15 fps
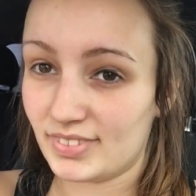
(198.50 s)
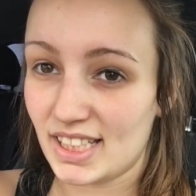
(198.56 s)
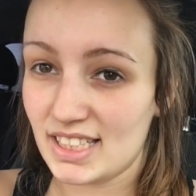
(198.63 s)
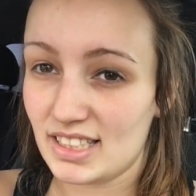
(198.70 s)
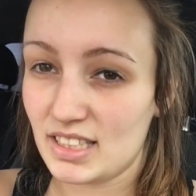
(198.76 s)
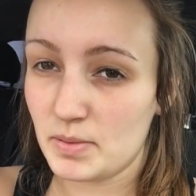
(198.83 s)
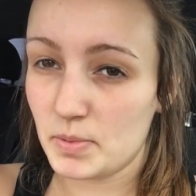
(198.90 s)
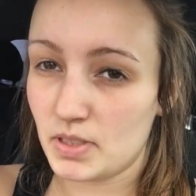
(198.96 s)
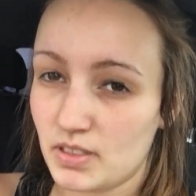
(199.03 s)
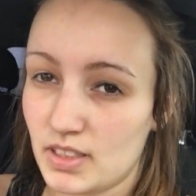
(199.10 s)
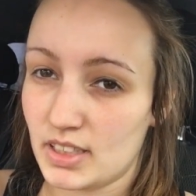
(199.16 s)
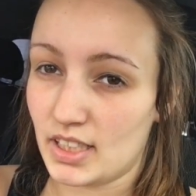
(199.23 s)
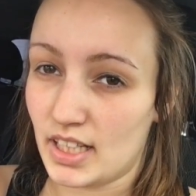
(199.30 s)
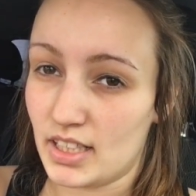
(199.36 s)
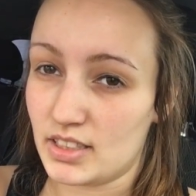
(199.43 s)
It's in the middle of the
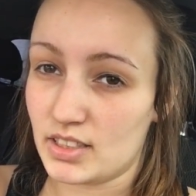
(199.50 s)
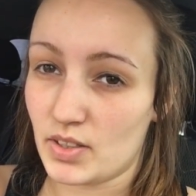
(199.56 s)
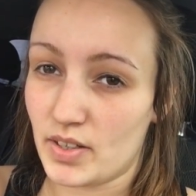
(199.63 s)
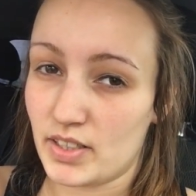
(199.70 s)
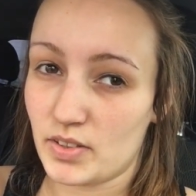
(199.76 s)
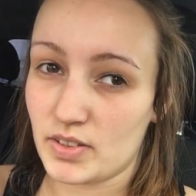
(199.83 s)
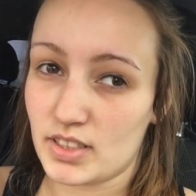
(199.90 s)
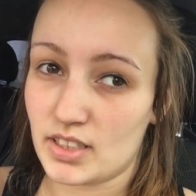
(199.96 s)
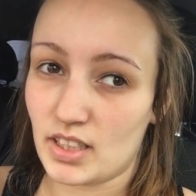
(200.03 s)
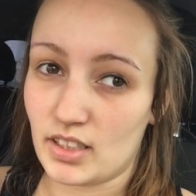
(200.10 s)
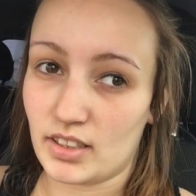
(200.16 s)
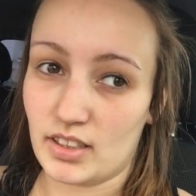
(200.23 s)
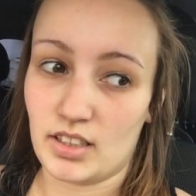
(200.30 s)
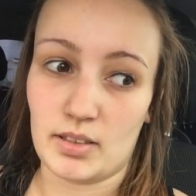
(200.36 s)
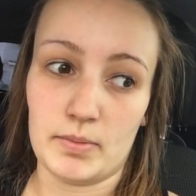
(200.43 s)
day, so I know it's not
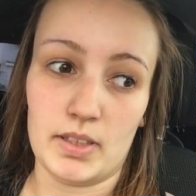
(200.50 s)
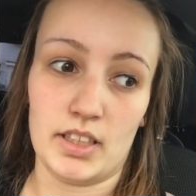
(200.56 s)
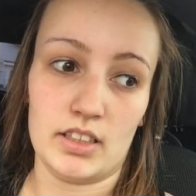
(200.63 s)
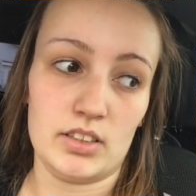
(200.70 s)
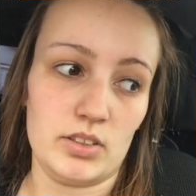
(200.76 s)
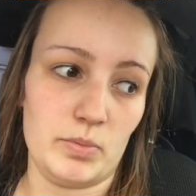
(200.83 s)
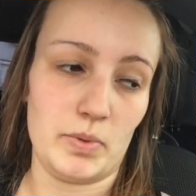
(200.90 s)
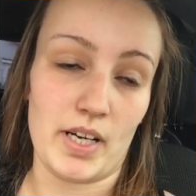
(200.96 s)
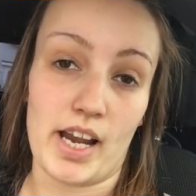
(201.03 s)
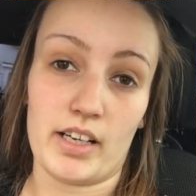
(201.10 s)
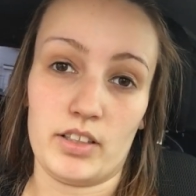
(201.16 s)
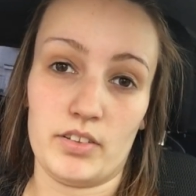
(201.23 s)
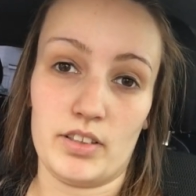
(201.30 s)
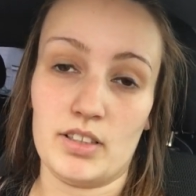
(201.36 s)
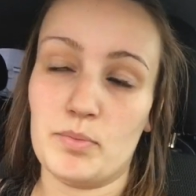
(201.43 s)
like gonna be like super
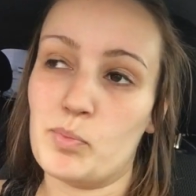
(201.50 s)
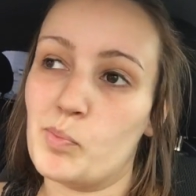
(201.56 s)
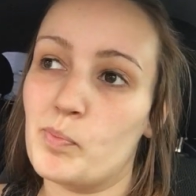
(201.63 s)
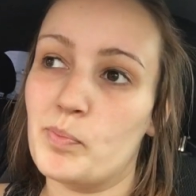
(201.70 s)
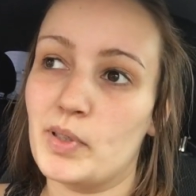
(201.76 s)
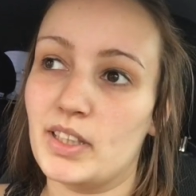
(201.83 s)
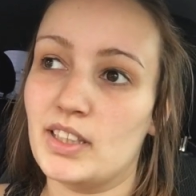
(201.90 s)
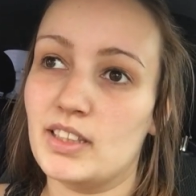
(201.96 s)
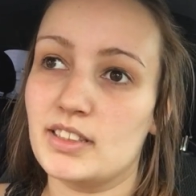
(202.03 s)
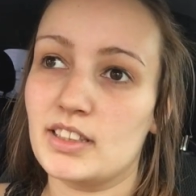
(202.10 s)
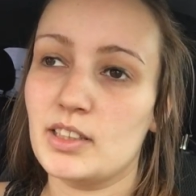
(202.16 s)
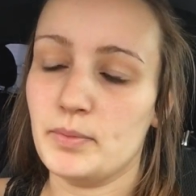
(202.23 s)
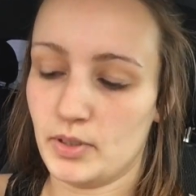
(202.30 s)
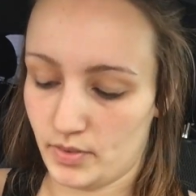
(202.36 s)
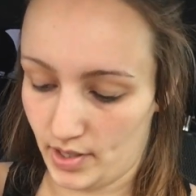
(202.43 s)
accurate, but it's
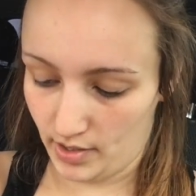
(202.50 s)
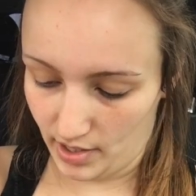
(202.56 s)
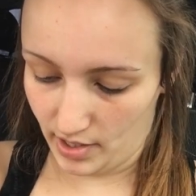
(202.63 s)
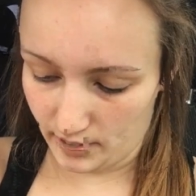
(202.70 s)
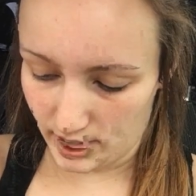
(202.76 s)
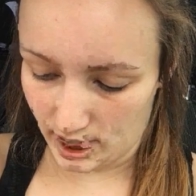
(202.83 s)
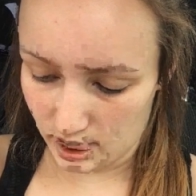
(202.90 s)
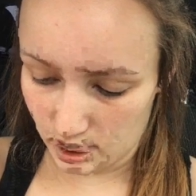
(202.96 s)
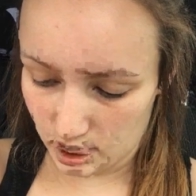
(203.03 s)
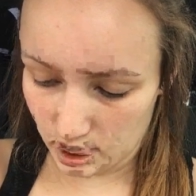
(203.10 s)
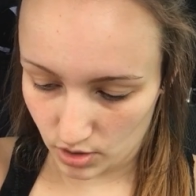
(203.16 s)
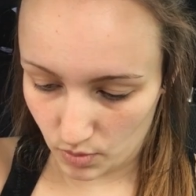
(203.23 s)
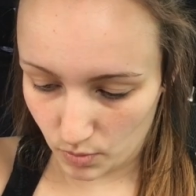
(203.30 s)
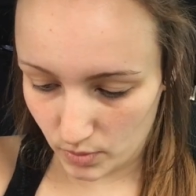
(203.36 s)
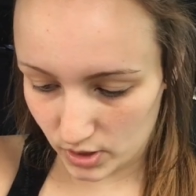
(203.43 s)
gonna be around that range,
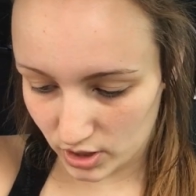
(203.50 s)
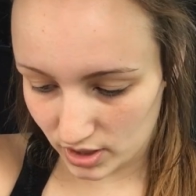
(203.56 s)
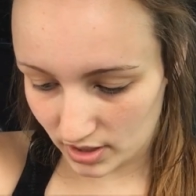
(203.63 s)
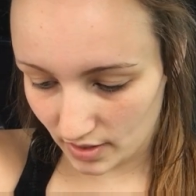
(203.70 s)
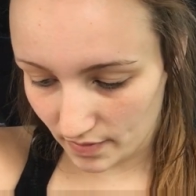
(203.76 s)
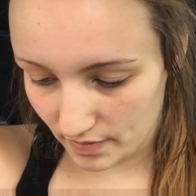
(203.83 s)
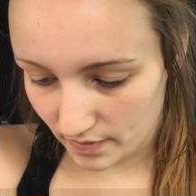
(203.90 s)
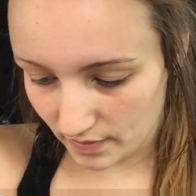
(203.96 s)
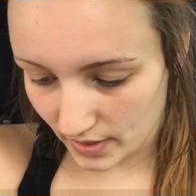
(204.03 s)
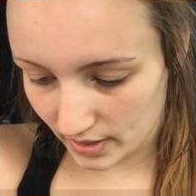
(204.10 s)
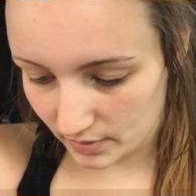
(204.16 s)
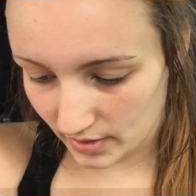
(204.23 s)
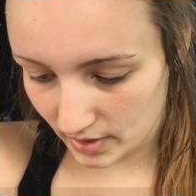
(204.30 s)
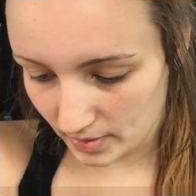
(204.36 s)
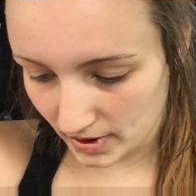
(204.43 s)
which is
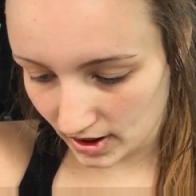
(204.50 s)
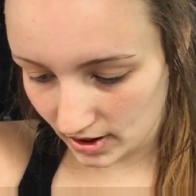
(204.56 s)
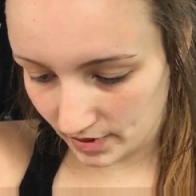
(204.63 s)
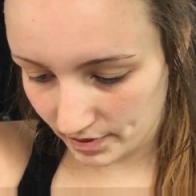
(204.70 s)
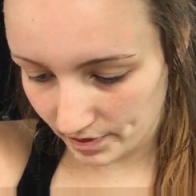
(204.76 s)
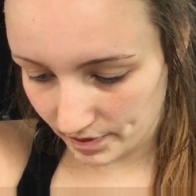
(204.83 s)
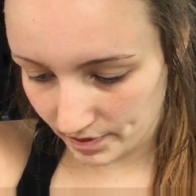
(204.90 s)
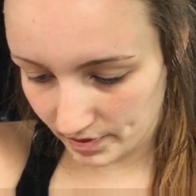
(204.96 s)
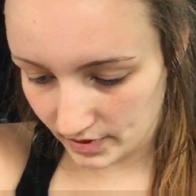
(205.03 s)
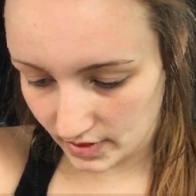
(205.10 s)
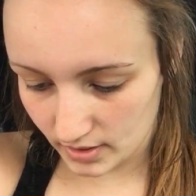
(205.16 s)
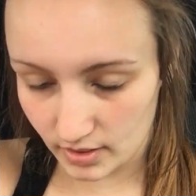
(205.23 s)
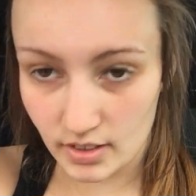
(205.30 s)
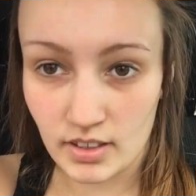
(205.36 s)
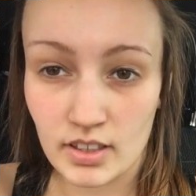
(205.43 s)
fine with me.
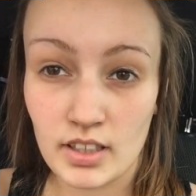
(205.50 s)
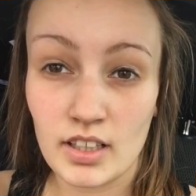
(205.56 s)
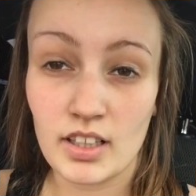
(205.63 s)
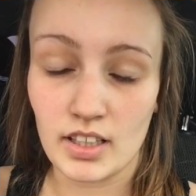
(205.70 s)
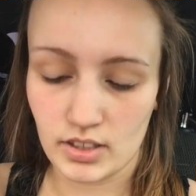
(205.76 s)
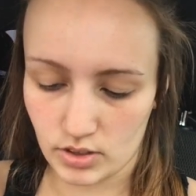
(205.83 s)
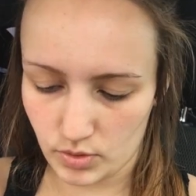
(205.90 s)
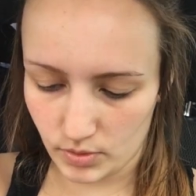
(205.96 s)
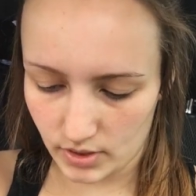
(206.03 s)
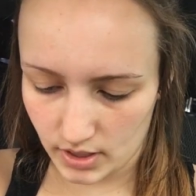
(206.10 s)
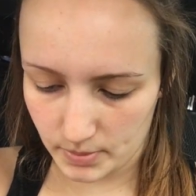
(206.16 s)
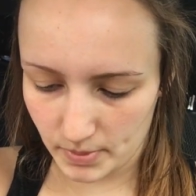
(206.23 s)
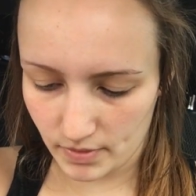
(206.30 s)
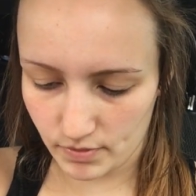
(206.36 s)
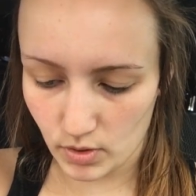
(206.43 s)
I just
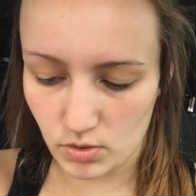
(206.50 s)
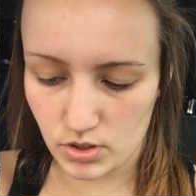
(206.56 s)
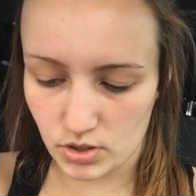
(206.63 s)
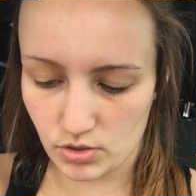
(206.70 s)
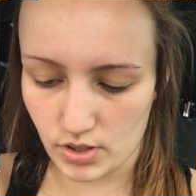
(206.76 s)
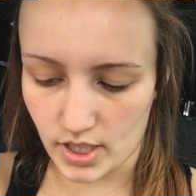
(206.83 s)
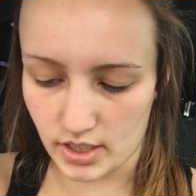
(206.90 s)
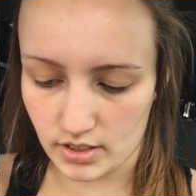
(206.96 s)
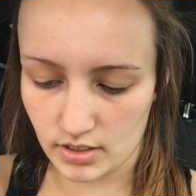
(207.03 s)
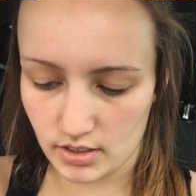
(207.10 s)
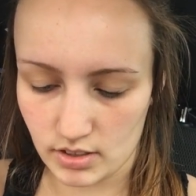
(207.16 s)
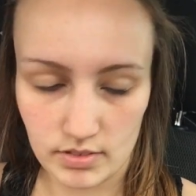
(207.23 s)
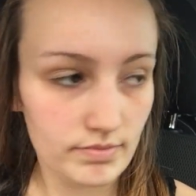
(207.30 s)
realized my phone is cracked.